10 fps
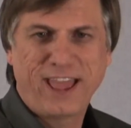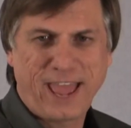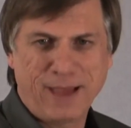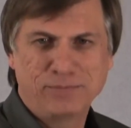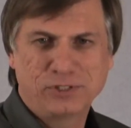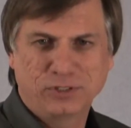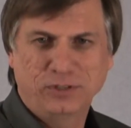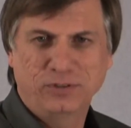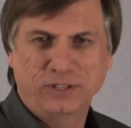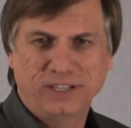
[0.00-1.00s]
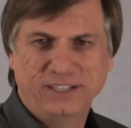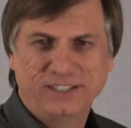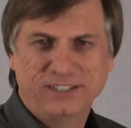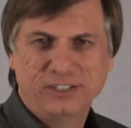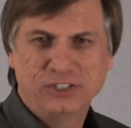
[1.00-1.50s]
Absolutely.
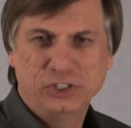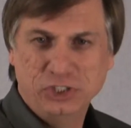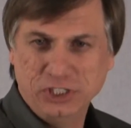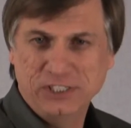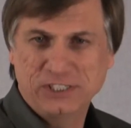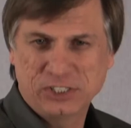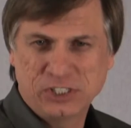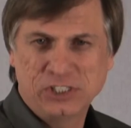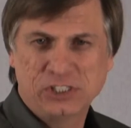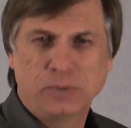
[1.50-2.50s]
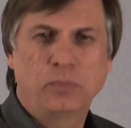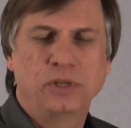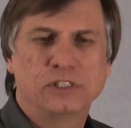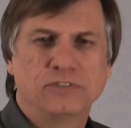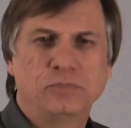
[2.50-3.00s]
Jesus is the
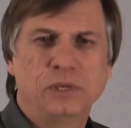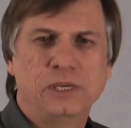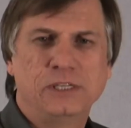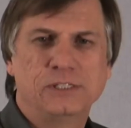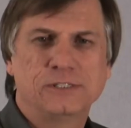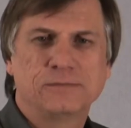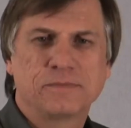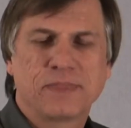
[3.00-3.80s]
Prince of Peace.